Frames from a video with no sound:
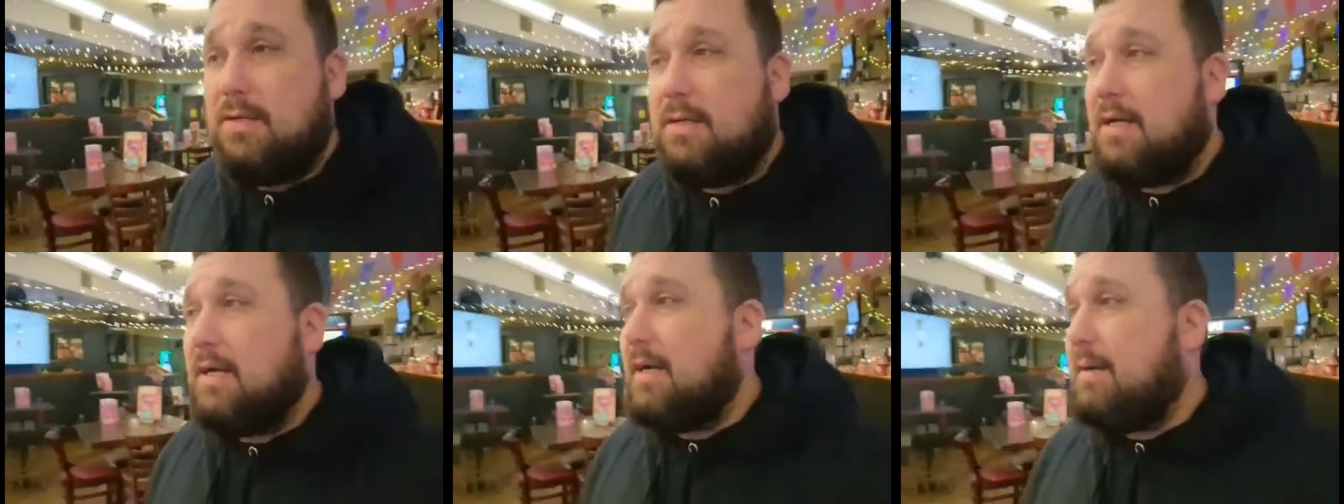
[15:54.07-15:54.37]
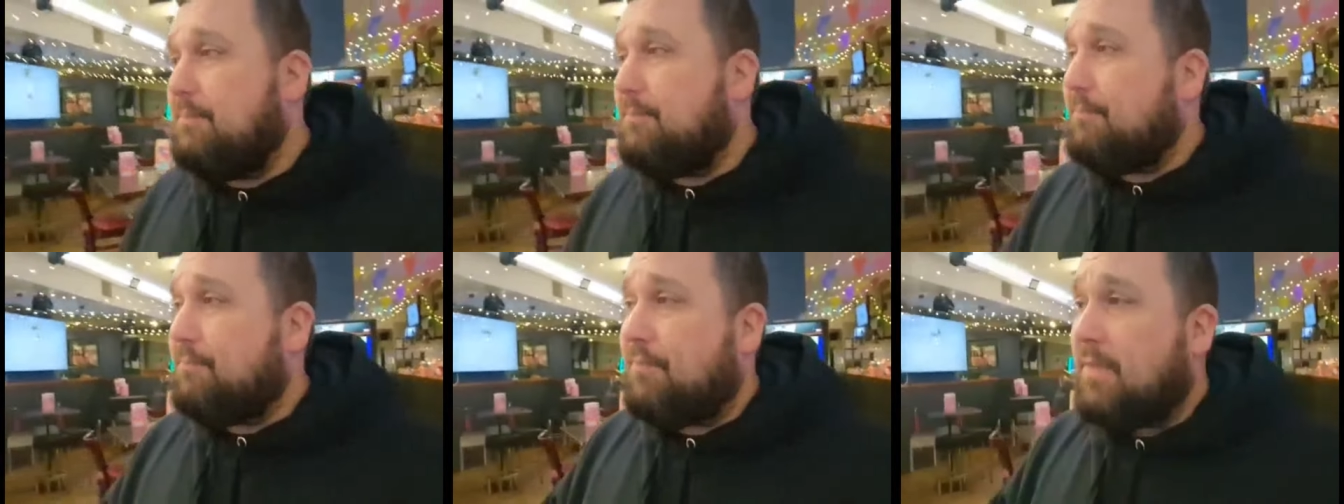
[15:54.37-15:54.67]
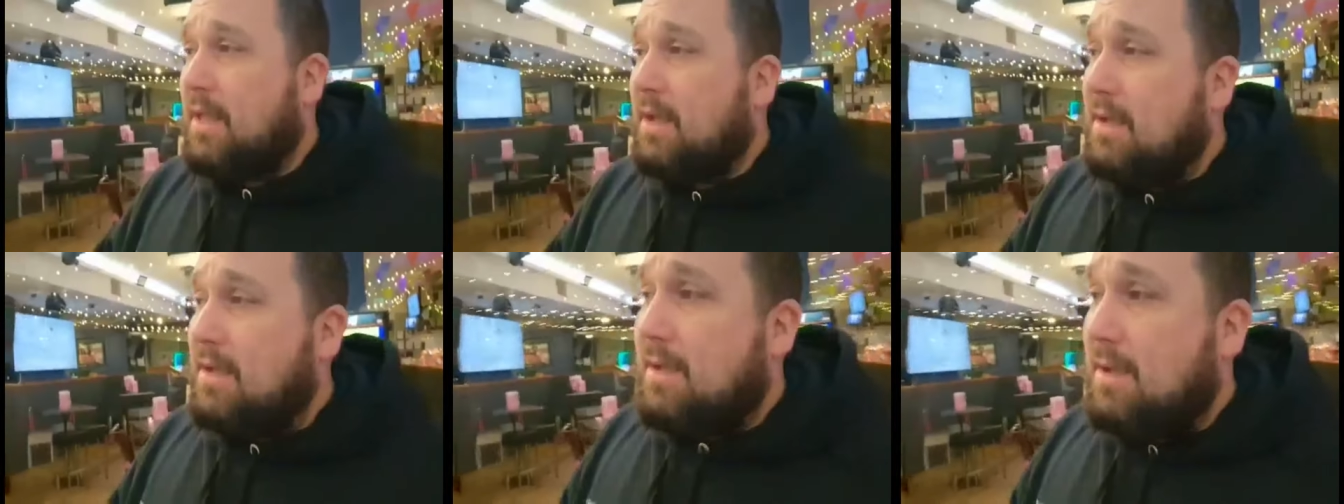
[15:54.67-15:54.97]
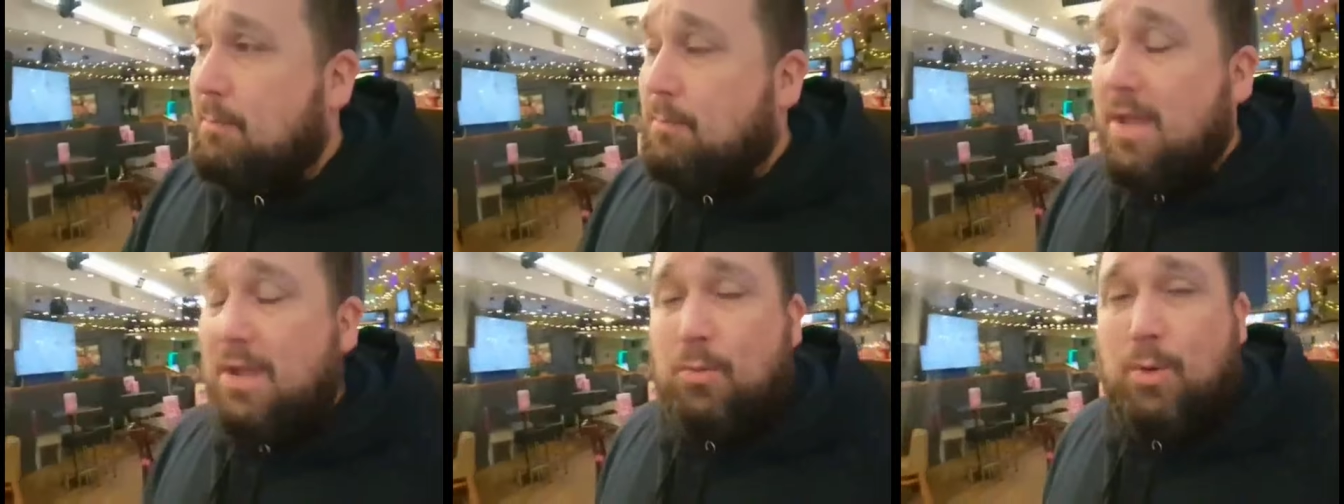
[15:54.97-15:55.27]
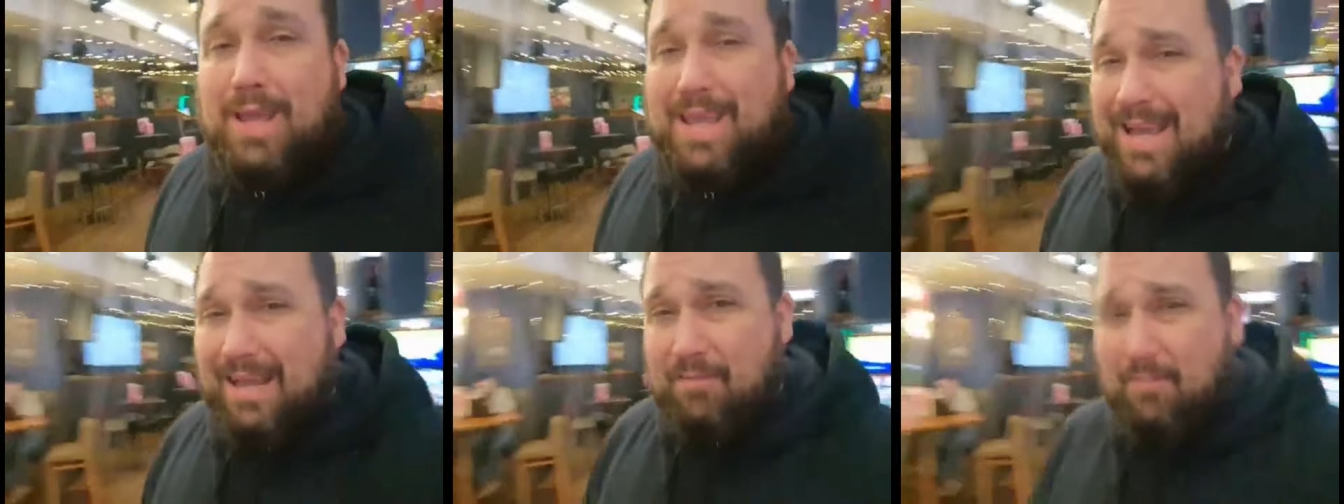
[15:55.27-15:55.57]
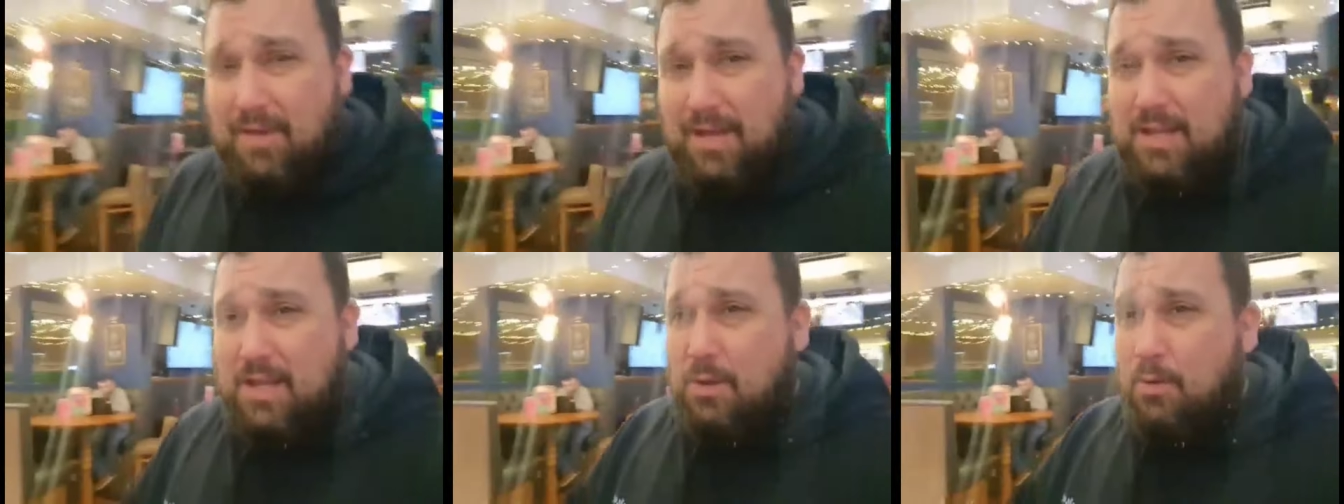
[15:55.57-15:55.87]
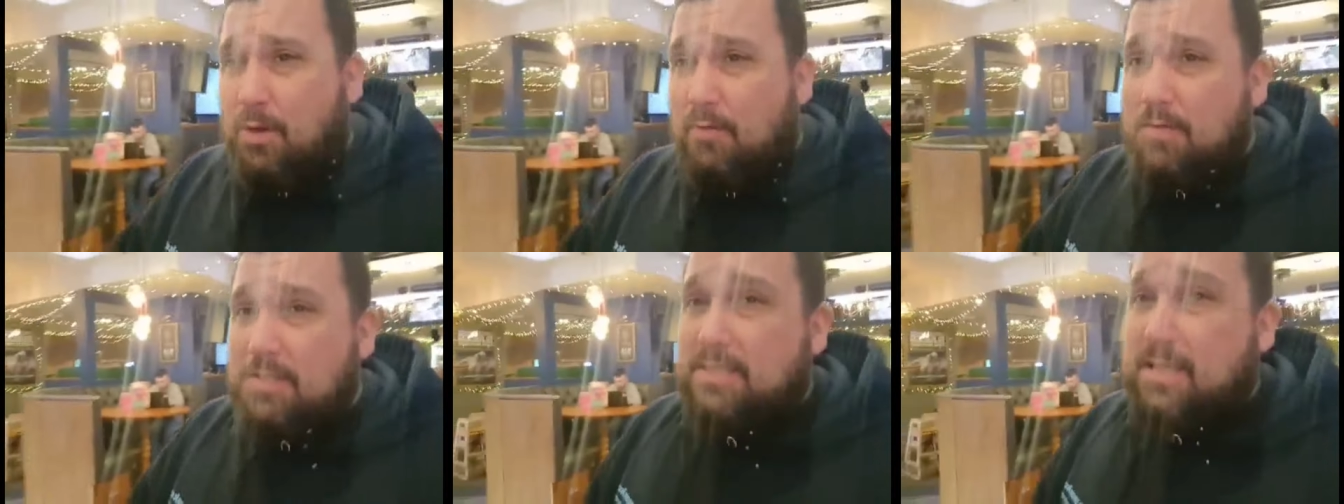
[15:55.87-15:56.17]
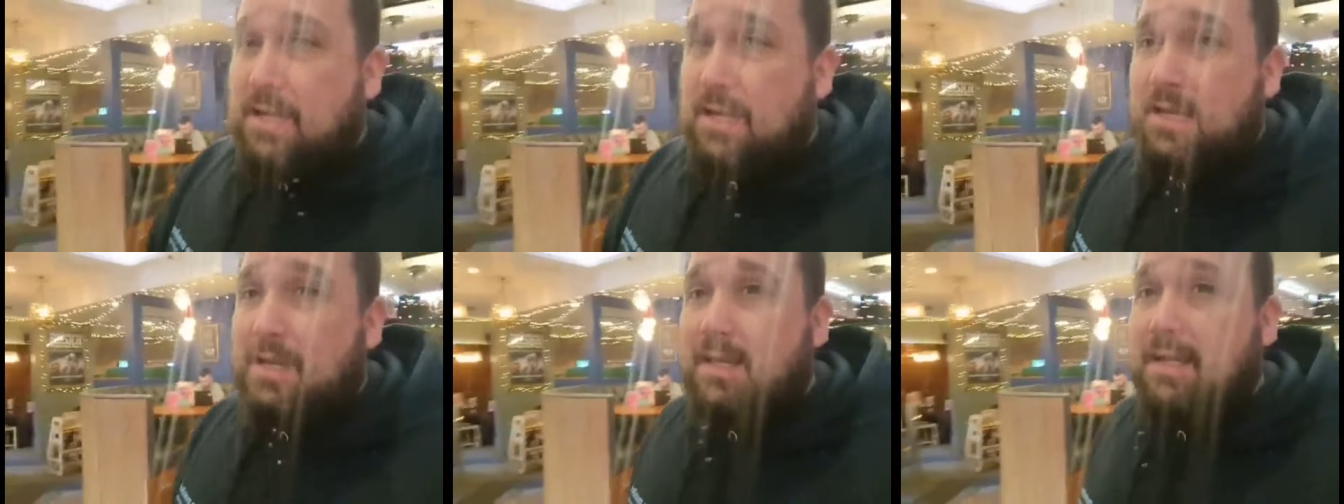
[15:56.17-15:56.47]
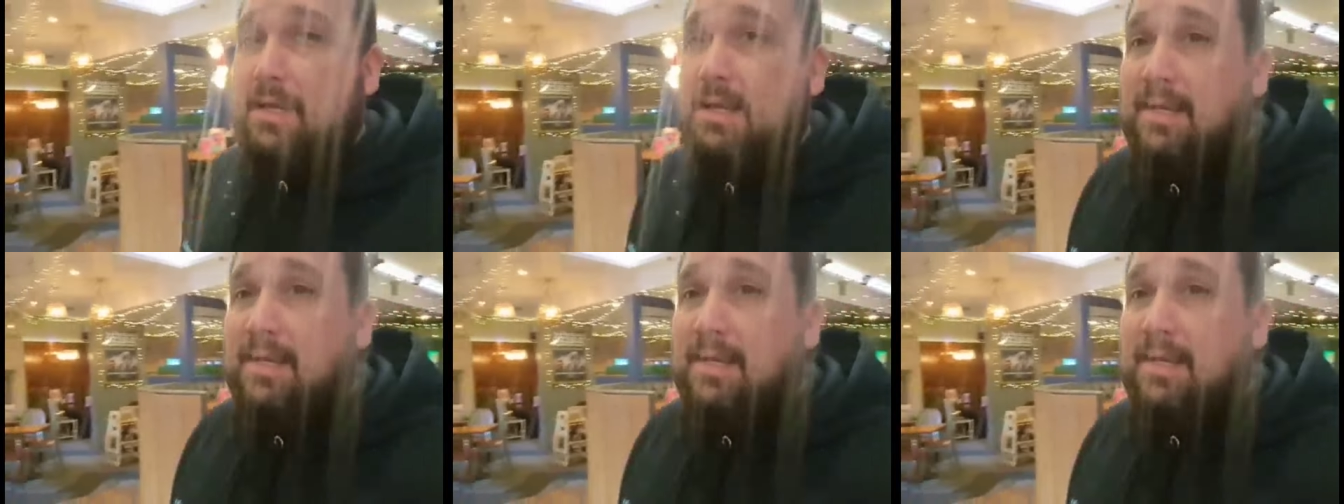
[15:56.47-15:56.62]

Um, big weekend venue, obviously.